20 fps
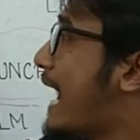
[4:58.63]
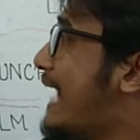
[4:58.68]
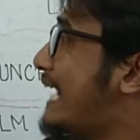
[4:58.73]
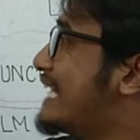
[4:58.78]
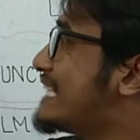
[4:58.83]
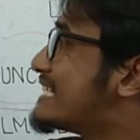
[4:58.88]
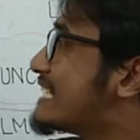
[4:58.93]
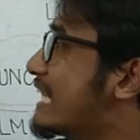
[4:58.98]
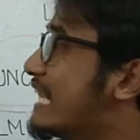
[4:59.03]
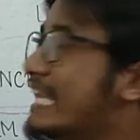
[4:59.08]
and
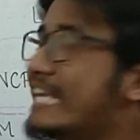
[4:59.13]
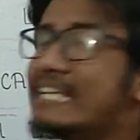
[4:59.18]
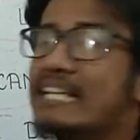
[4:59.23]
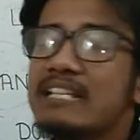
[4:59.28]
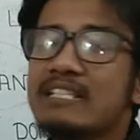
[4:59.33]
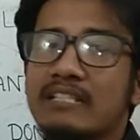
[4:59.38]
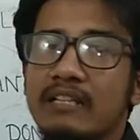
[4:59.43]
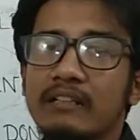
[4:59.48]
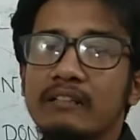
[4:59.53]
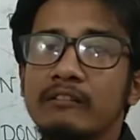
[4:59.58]
his
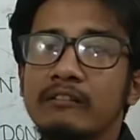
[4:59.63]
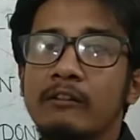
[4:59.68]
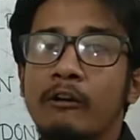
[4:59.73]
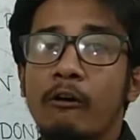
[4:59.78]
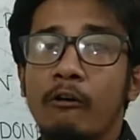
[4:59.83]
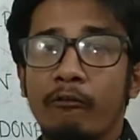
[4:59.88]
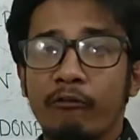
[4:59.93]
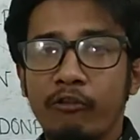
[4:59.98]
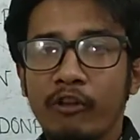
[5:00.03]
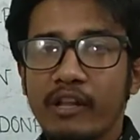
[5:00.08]
little son
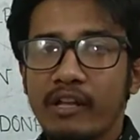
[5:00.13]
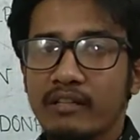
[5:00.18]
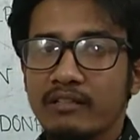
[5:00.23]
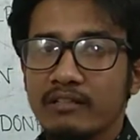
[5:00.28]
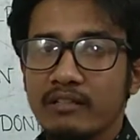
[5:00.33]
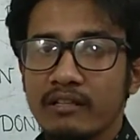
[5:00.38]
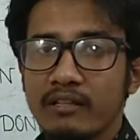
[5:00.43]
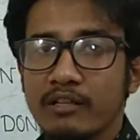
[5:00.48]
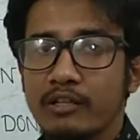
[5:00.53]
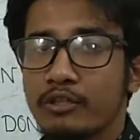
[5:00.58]

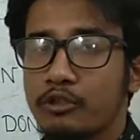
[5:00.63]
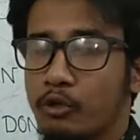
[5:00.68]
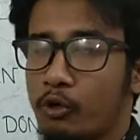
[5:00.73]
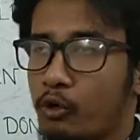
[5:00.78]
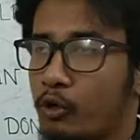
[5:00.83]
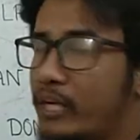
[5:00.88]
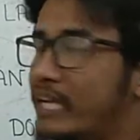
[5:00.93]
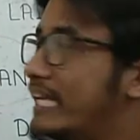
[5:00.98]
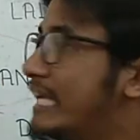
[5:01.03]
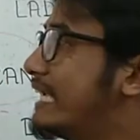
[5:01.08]
flees.
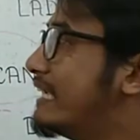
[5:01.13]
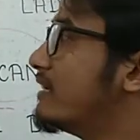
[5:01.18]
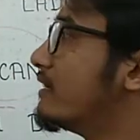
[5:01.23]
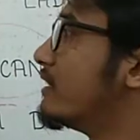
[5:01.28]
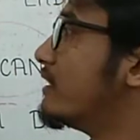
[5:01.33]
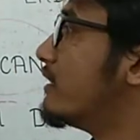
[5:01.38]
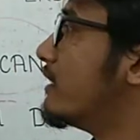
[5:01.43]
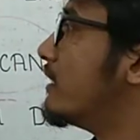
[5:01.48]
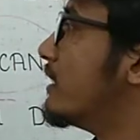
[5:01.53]
So he